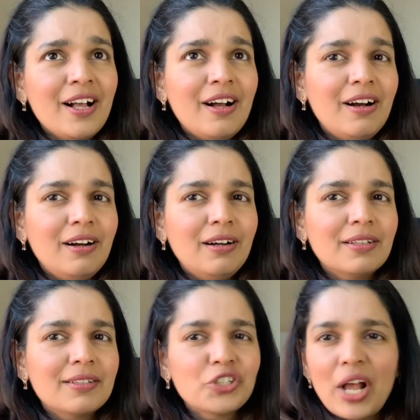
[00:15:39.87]
uh,
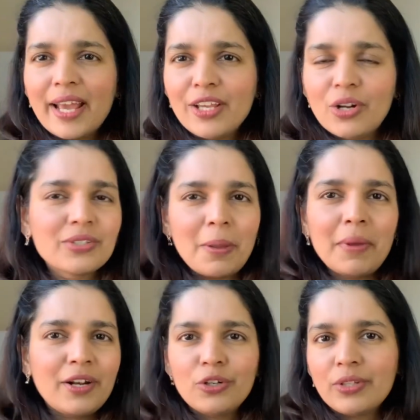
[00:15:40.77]
Shine or some,
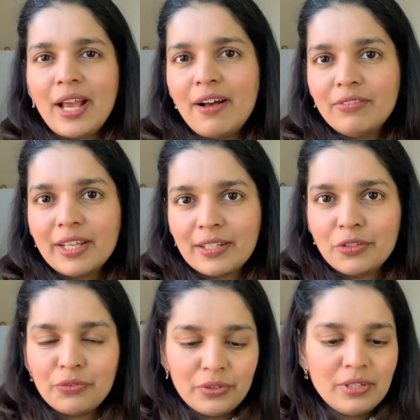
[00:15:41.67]
I don't know. They have like a
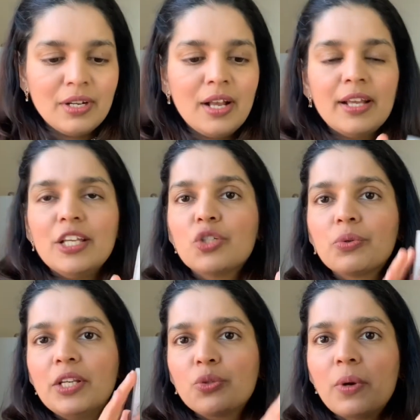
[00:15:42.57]
different, each,
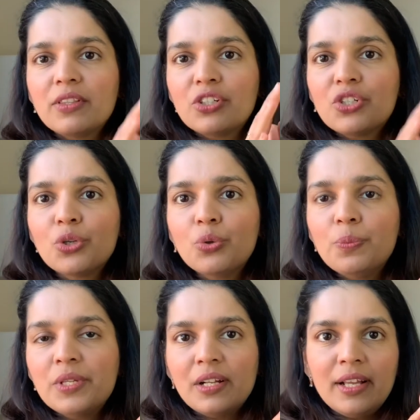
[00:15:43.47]
each one, the
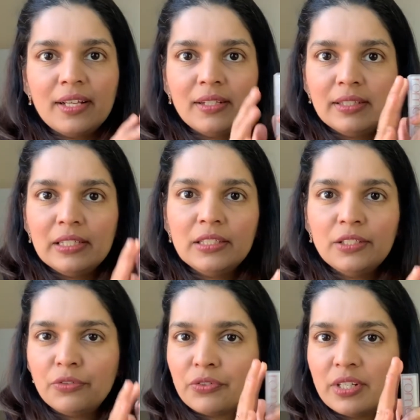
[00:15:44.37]
tubes are like a little
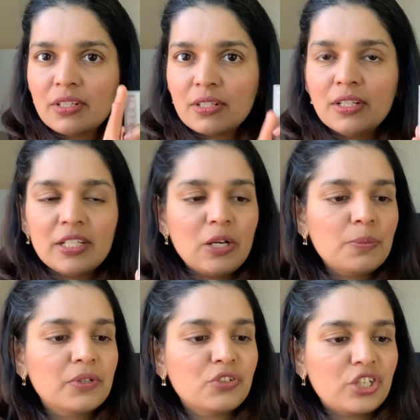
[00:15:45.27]
different in
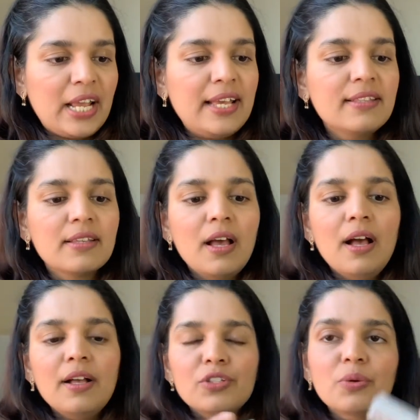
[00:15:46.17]
terms of shades.
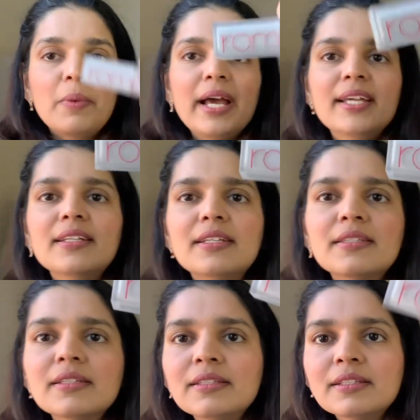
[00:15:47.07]
So mine is
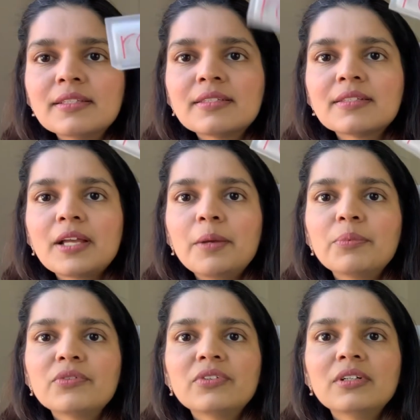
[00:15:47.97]
in this type
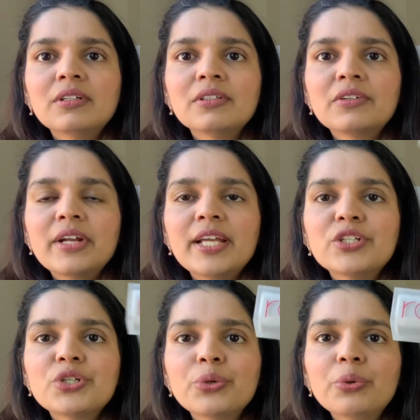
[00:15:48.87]
of a gray
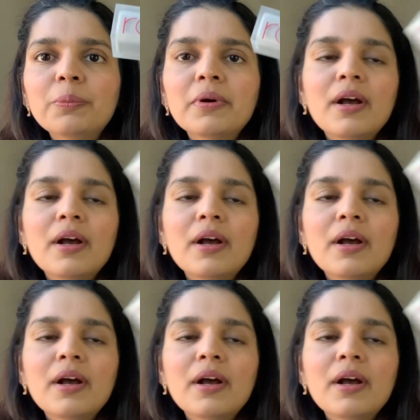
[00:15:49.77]
tube,